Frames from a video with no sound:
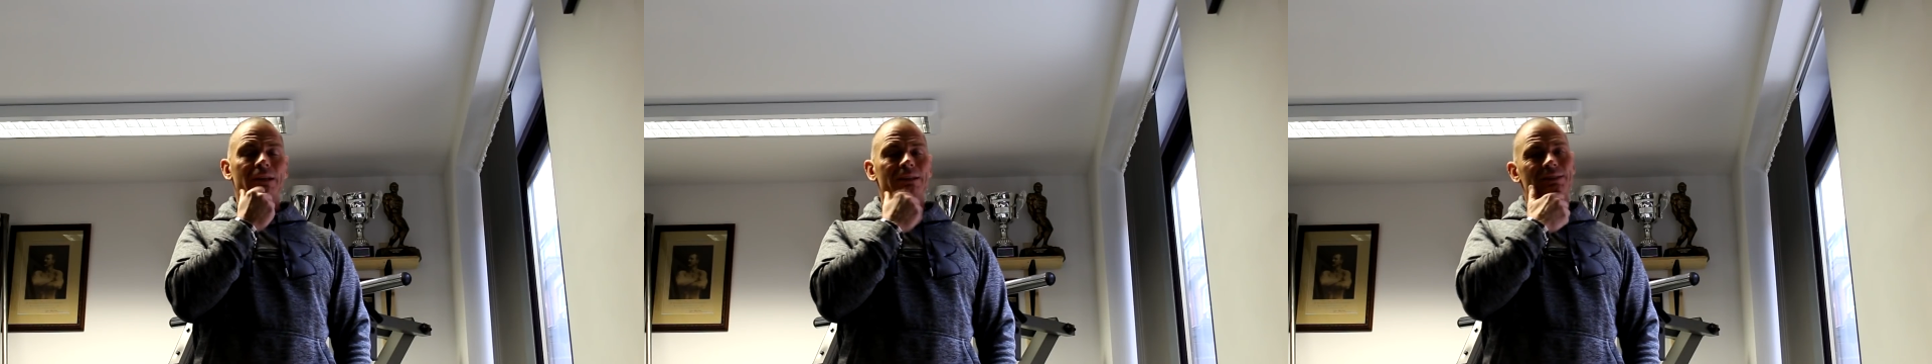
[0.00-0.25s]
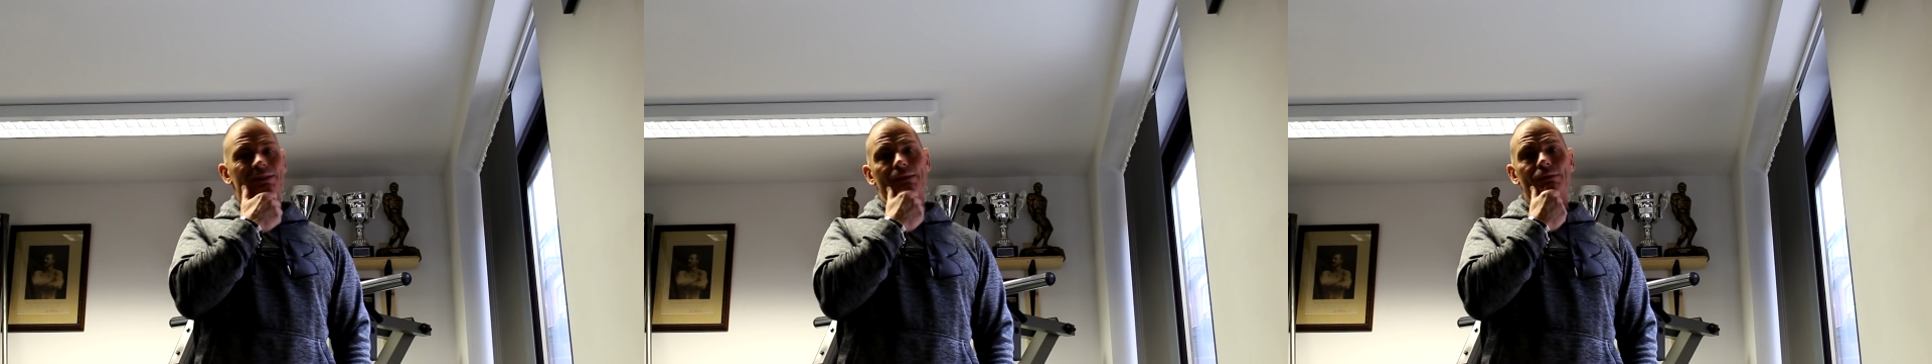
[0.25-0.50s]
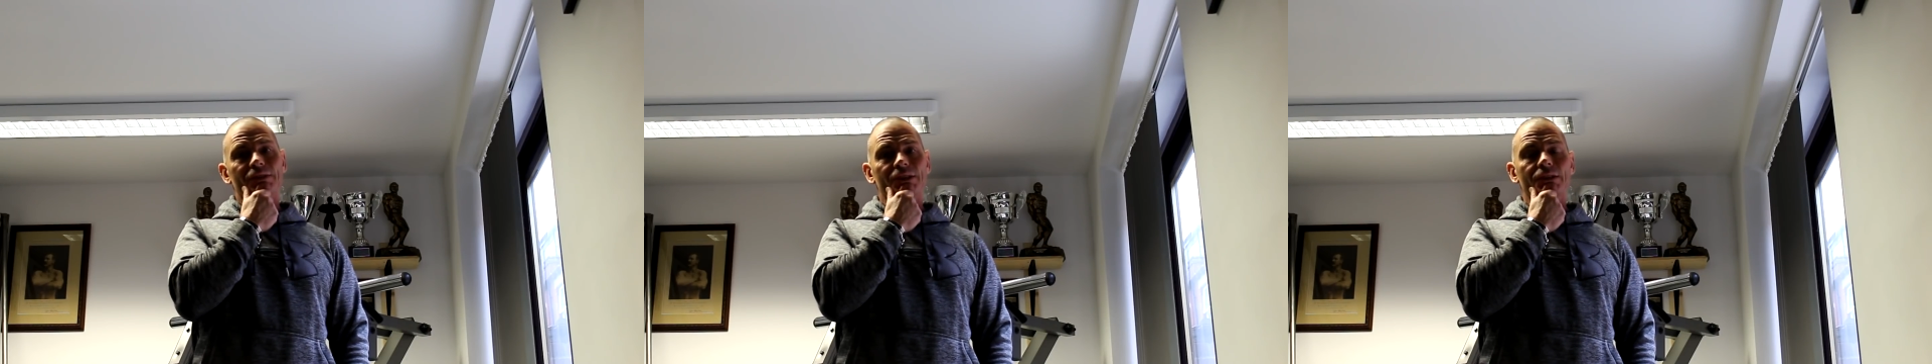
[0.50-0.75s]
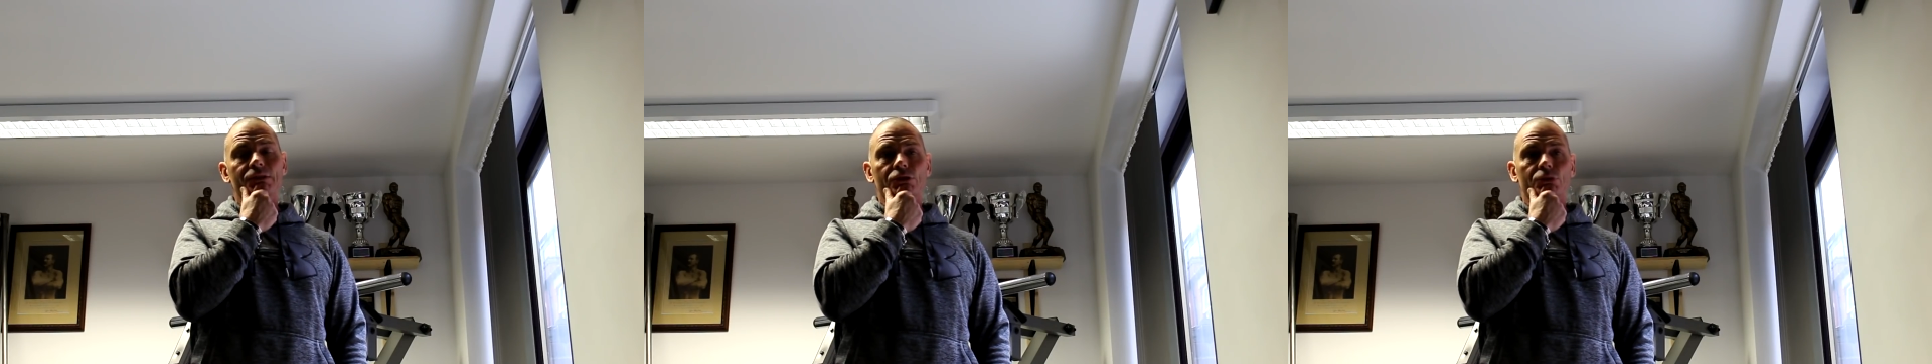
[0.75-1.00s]

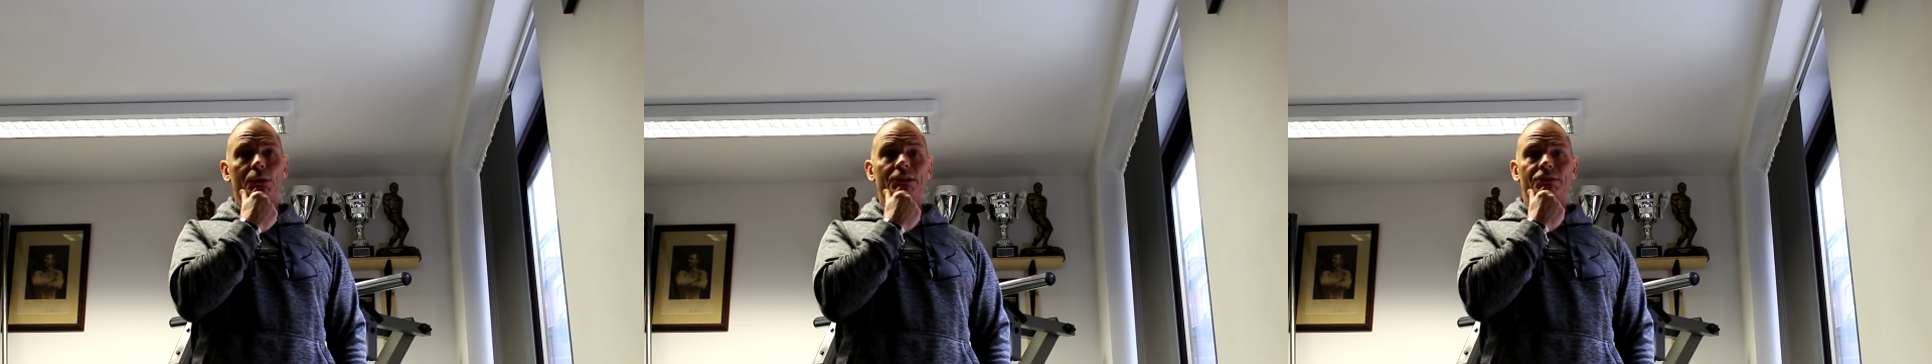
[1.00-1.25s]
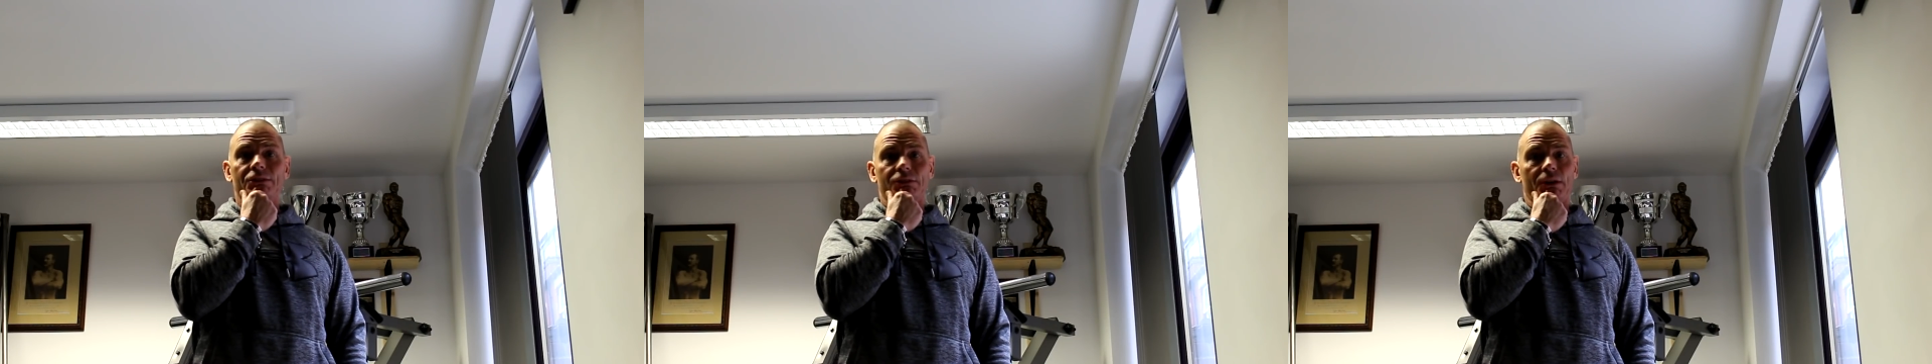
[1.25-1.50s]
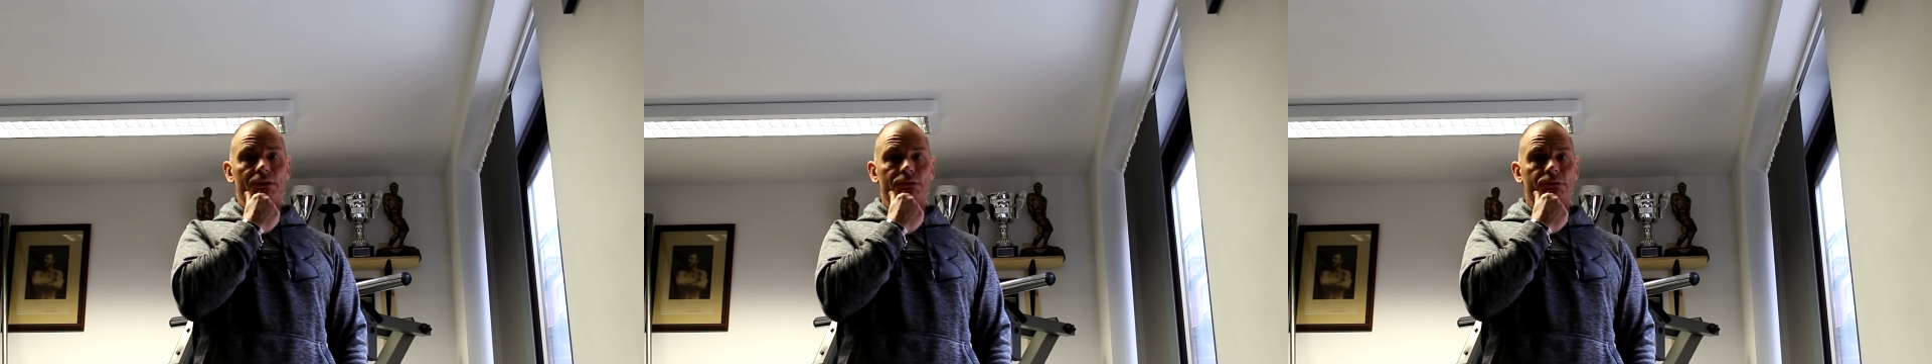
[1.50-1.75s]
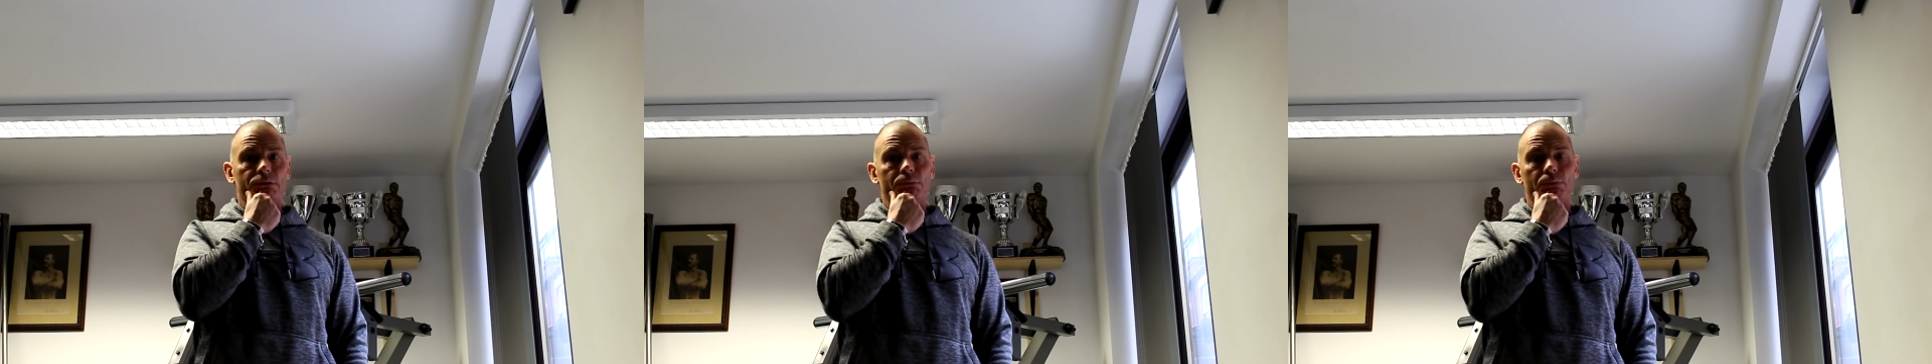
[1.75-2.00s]
17 to 20
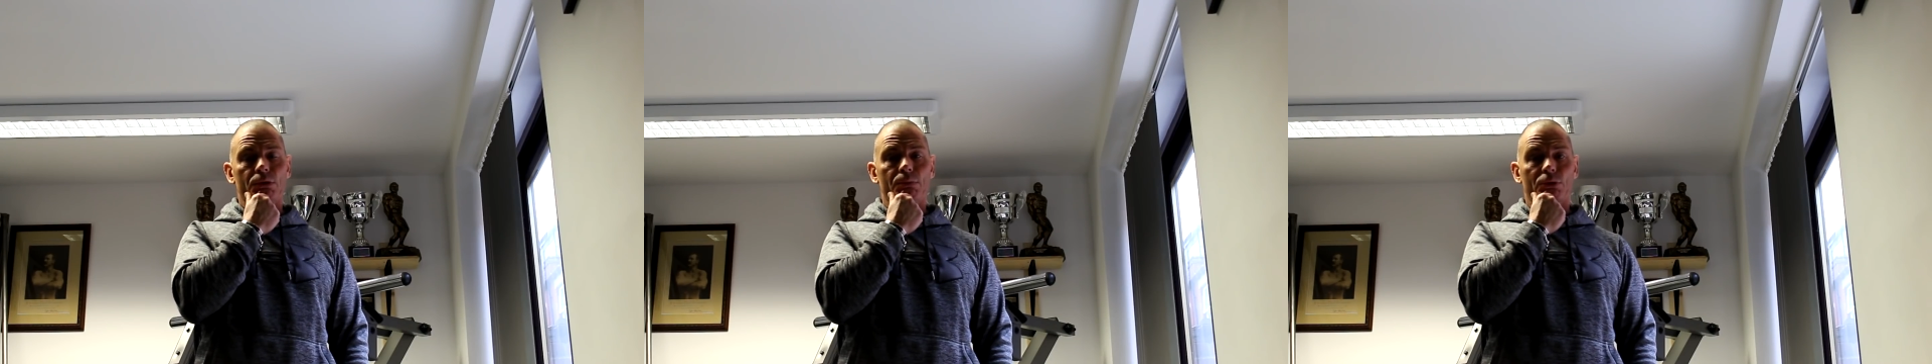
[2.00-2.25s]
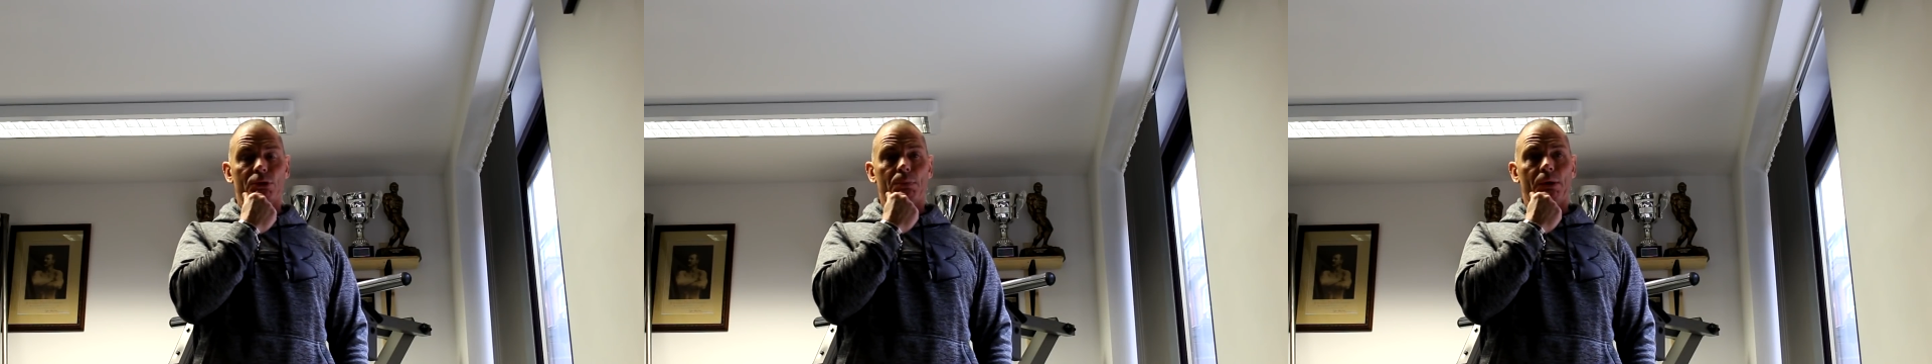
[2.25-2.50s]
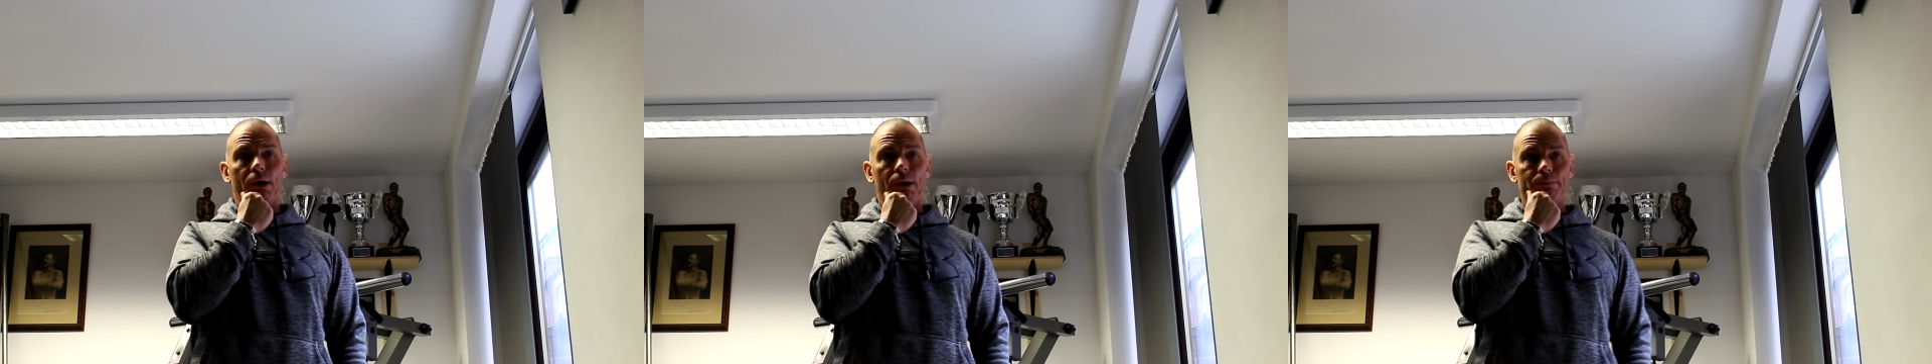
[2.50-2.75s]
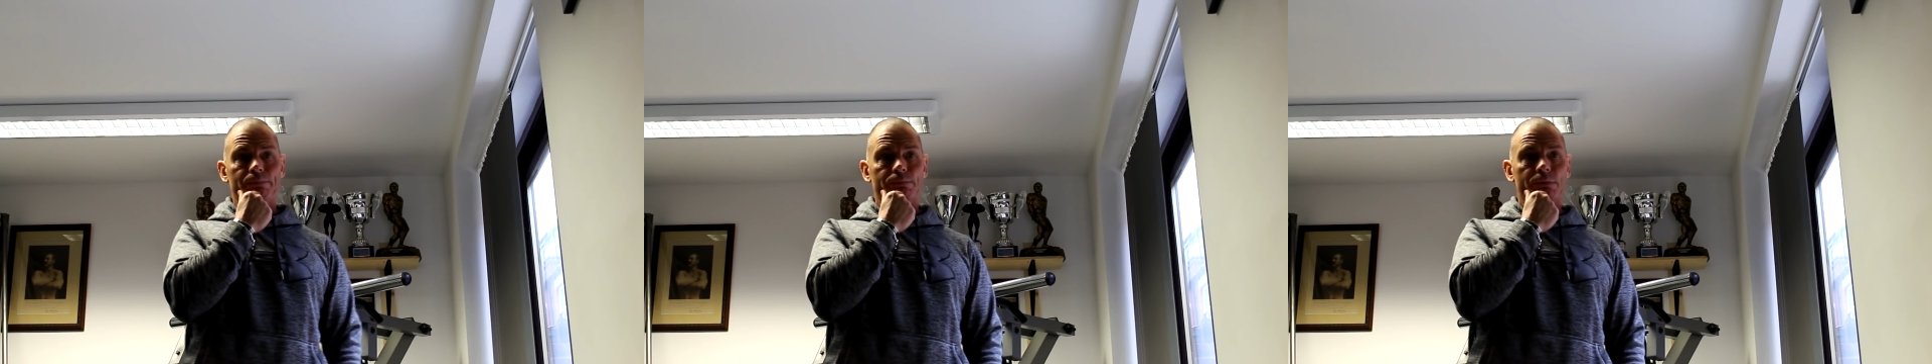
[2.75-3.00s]
sets per body part.